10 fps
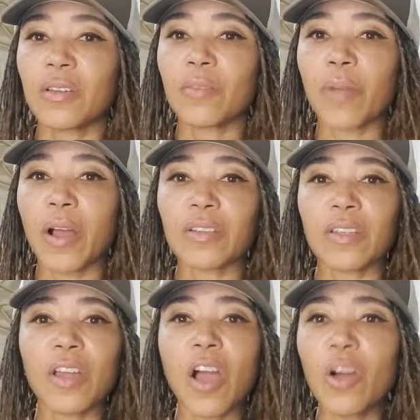But
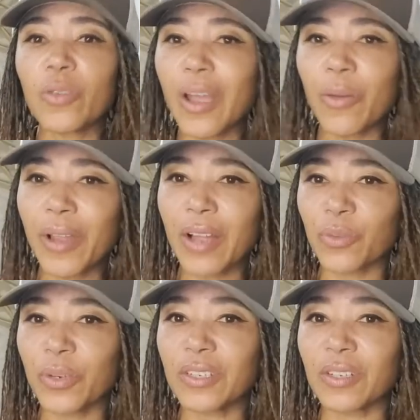oh yeah, we got
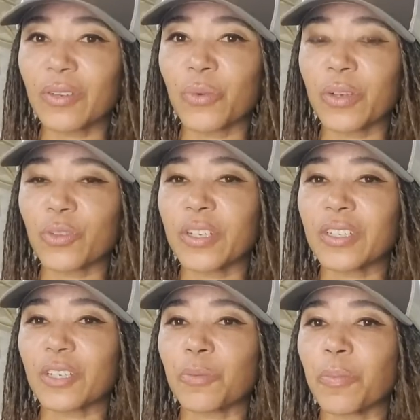one
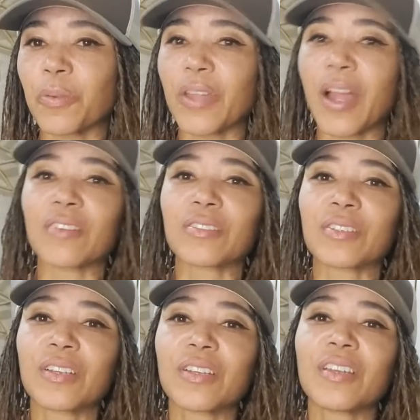twenty-six people in the house
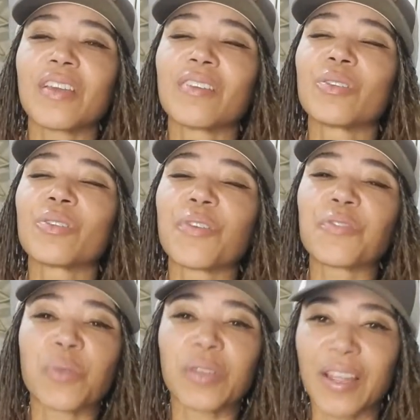and only
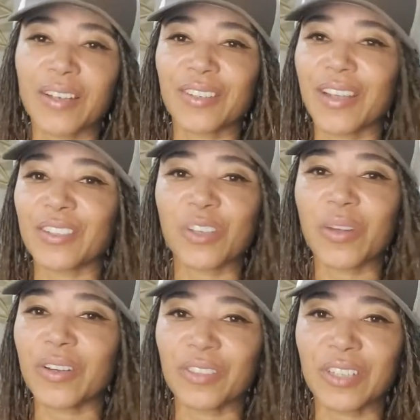fifty-one likes. You guys know I
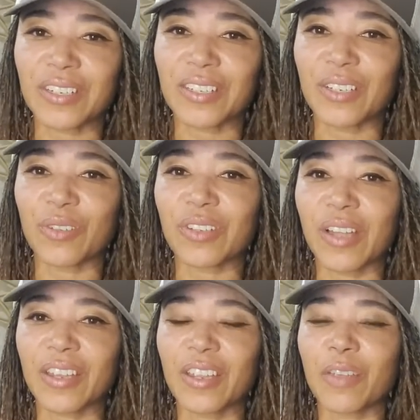don't check to see who's
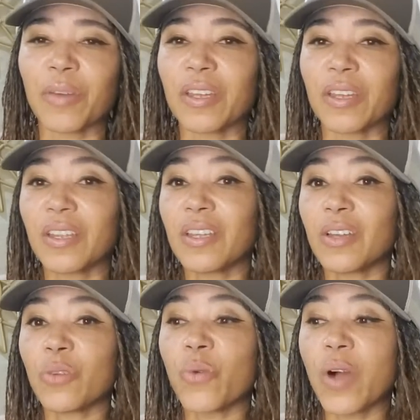liking, but
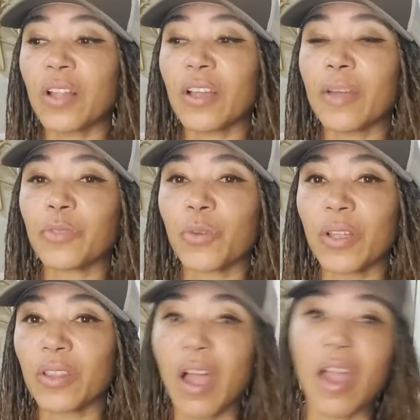while I'm doing
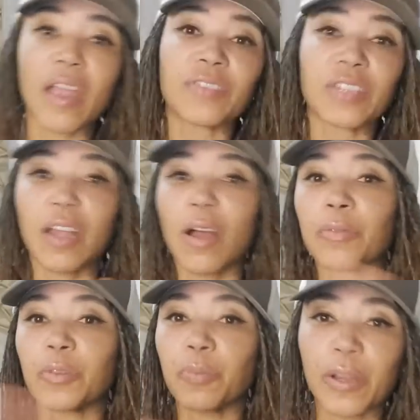lives, it
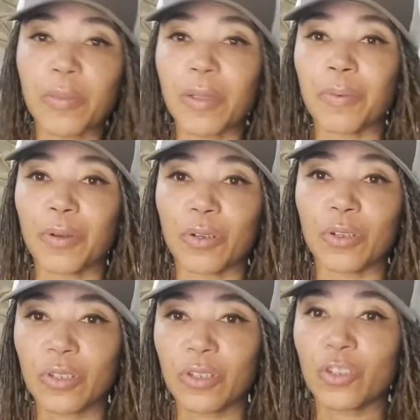helps bring people
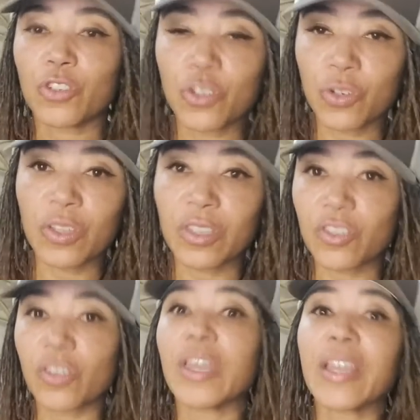to,
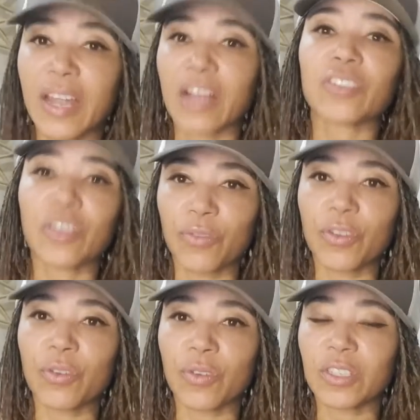so they can actually
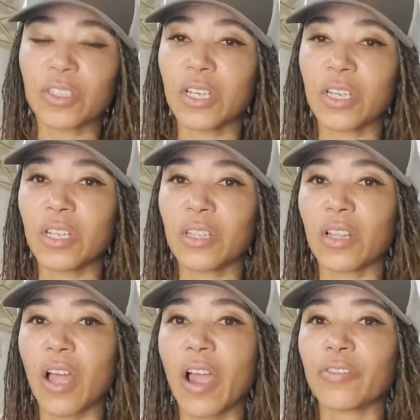view and see the
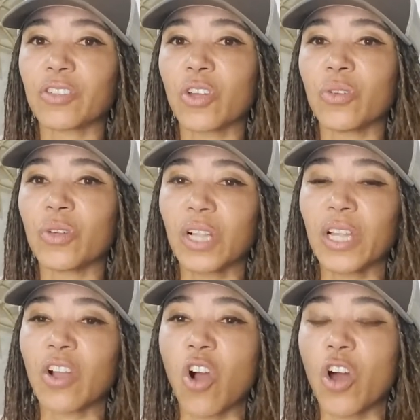live. So you
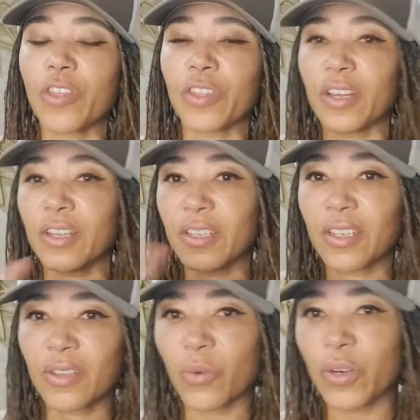click on the,
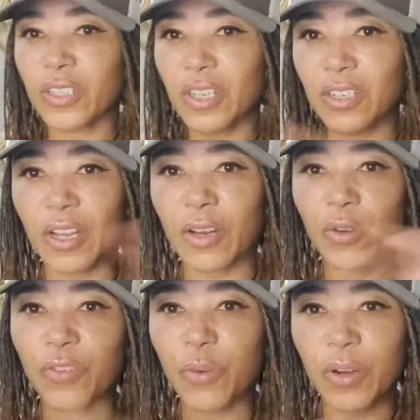where it says like,
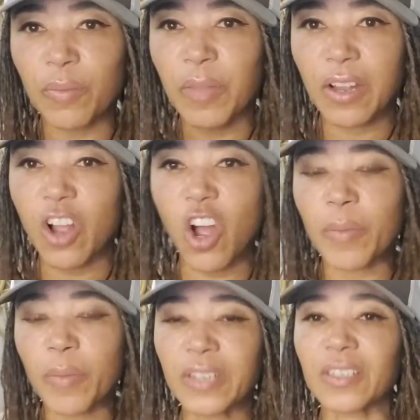if you want to make a
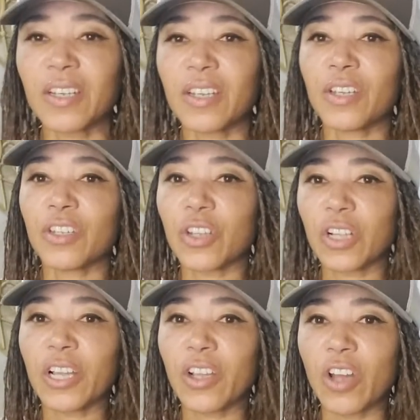comment, you
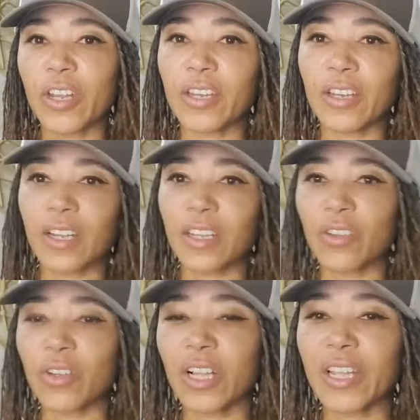click on it and you
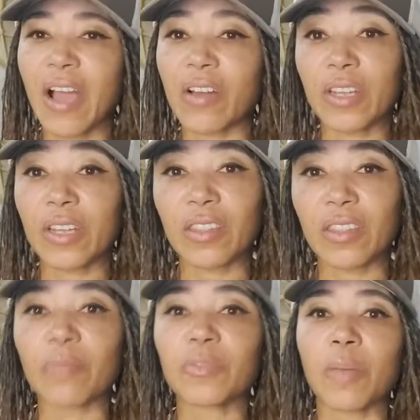click out and hit the
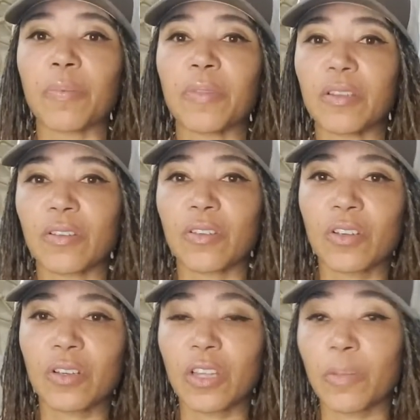thumbs up and then
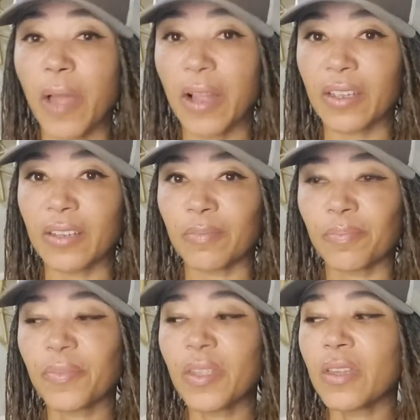click back in.
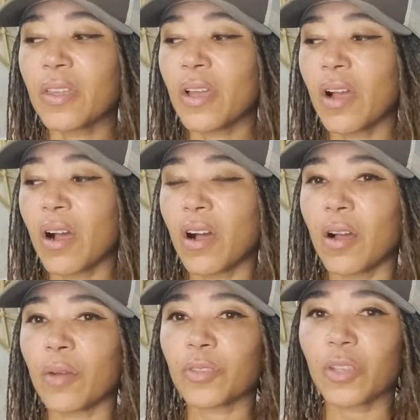
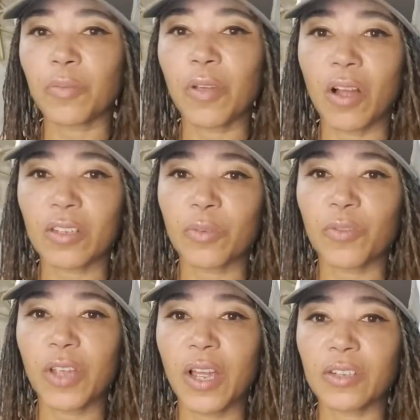Um, so it'd be awesome if
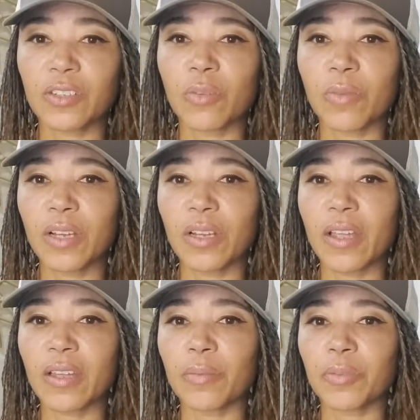you guys don't mind
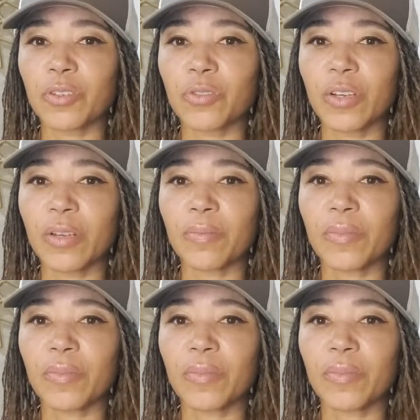liking up the stream.